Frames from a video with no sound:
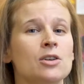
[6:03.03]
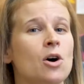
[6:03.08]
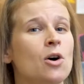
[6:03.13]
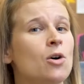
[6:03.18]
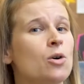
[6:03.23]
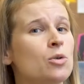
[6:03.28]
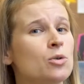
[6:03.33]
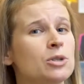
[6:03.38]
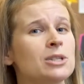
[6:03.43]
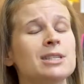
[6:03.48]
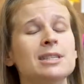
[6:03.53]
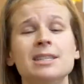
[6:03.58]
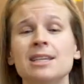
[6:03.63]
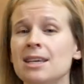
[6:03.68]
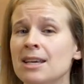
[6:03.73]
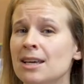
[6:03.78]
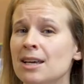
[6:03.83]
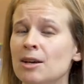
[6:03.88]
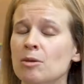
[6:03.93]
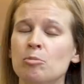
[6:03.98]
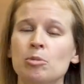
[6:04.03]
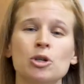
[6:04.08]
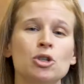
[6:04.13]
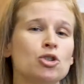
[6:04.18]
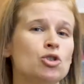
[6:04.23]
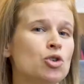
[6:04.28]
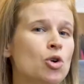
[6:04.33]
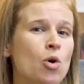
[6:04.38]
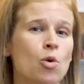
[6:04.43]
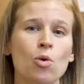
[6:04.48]
Oh, sing,
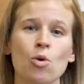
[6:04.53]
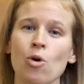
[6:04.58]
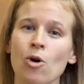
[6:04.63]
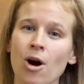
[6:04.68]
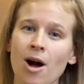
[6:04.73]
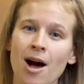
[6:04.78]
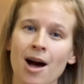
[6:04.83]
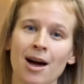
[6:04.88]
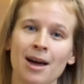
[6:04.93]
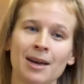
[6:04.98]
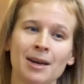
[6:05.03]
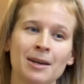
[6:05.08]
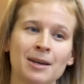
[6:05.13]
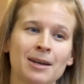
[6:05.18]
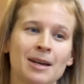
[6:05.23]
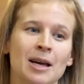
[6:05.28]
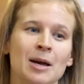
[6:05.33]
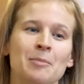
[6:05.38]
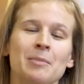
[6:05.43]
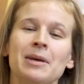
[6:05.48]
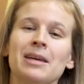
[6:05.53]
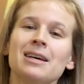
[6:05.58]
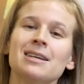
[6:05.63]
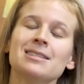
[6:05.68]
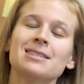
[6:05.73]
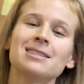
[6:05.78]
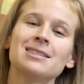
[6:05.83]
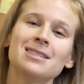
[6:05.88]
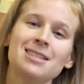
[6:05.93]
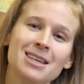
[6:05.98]
but don't cry,
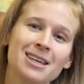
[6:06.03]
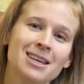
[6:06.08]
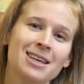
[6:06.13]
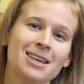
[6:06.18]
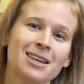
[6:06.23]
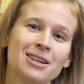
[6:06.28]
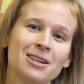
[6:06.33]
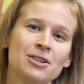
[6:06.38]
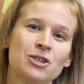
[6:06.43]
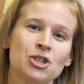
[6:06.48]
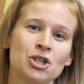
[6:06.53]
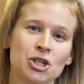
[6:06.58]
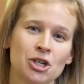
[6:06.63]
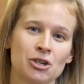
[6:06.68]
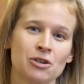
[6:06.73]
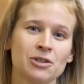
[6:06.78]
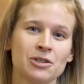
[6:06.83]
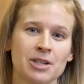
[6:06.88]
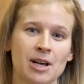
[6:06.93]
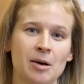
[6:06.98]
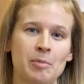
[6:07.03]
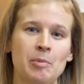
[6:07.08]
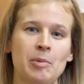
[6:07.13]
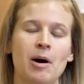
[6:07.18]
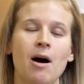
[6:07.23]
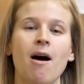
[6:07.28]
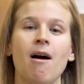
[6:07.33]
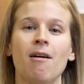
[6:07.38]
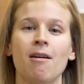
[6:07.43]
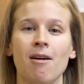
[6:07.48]
because singing cheers up
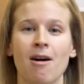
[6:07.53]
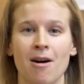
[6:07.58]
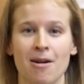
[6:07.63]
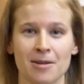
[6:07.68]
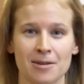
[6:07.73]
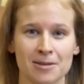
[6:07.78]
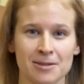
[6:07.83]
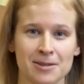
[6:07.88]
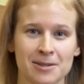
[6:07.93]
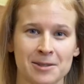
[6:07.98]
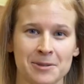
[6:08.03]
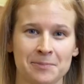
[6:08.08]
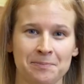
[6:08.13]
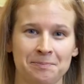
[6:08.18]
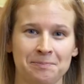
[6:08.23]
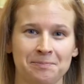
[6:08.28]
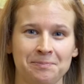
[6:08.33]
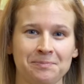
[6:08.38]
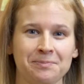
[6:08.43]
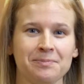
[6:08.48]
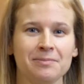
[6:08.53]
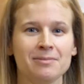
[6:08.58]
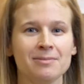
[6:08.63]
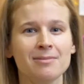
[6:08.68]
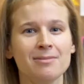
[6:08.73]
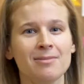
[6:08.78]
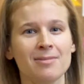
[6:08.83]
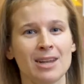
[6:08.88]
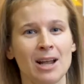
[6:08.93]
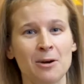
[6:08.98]
our hearts.
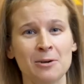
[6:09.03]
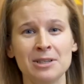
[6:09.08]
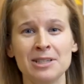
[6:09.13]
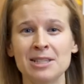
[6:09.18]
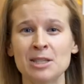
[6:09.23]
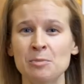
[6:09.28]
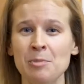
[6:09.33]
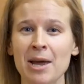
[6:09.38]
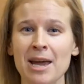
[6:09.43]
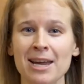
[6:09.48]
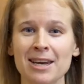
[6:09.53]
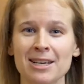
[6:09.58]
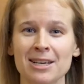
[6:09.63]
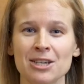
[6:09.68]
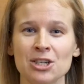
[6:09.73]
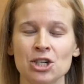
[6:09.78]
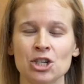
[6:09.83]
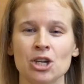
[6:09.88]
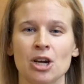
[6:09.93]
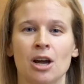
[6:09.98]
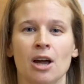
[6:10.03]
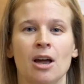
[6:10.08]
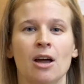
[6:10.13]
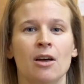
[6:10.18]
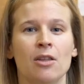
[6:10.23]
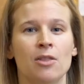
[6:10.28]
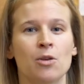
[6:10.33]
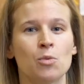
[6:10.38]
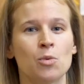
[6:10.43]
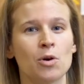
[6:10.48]
Now, in Spanish,
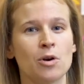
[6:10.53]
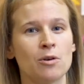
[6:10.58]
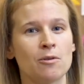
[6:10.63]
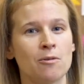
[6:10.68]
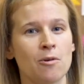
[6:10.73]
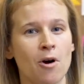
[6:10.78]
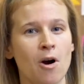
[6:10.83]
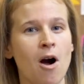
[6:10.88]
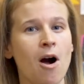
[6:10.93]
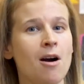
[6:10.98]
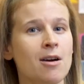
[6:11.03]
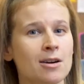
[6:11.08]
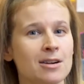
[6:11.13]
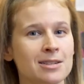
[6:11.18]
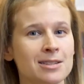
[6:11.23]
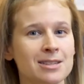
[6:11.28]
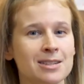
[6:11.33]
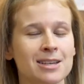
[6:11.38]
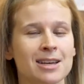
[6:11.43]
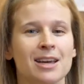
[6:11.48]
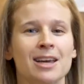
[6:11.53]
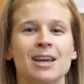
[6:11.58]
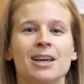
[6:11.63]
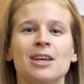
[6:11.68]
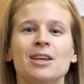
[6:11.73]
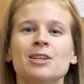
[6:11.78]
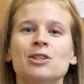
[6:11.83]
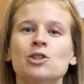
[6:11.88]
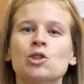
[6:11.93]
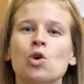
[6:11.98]
the word for heart
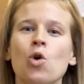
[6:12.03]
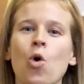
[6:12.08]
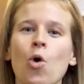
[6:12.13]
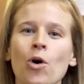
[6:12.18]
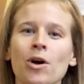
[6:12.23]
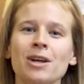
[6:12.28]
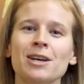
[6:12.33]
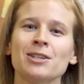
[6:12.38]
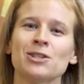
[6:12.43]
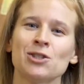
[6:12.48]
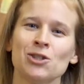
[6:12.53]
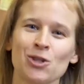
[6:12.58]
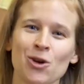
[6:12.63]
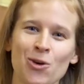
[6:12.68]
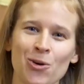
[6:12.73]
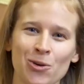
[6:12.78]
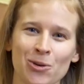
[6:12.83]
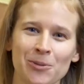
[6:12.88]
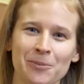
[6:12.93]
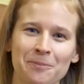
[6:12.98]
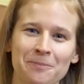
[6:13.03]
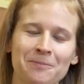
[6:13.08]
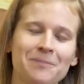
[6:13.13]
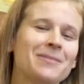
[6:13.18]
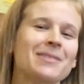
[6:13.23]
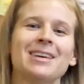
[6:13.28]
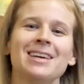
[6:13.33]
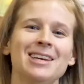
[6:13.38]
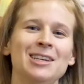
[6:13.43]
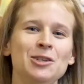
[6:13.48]
is corazón.
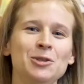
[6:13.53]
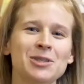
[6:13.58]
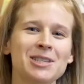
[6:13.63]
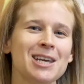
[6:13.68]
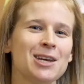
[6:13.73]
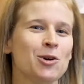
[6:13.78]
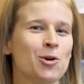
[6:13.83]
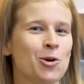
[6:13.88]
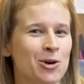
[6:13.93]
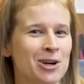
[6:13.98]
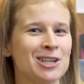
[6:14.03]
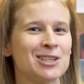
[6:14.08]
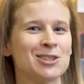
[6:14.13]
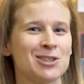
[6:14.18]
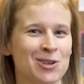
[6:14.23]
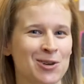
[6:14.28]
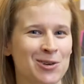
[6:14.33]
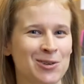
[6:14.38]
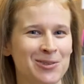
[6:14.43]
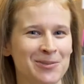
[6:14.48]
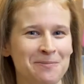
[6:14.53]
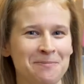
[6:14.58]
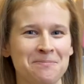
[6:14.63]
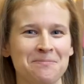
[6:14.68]
Can you say corazón?